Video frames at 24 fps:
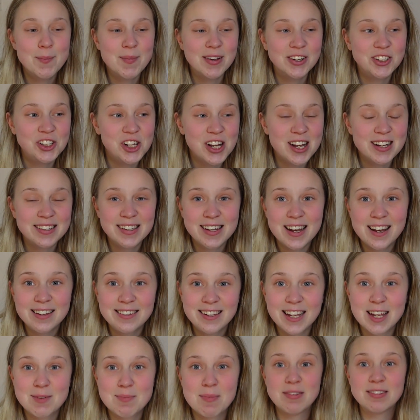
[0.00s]
She's nearly
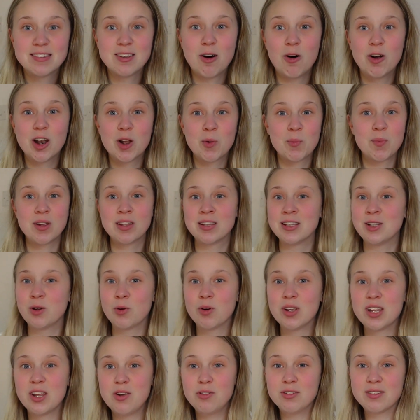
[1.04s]
6 months old and we still
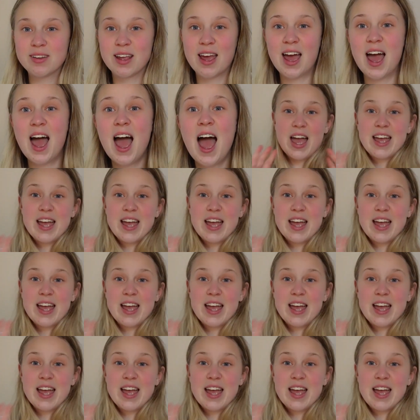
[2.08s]
use it.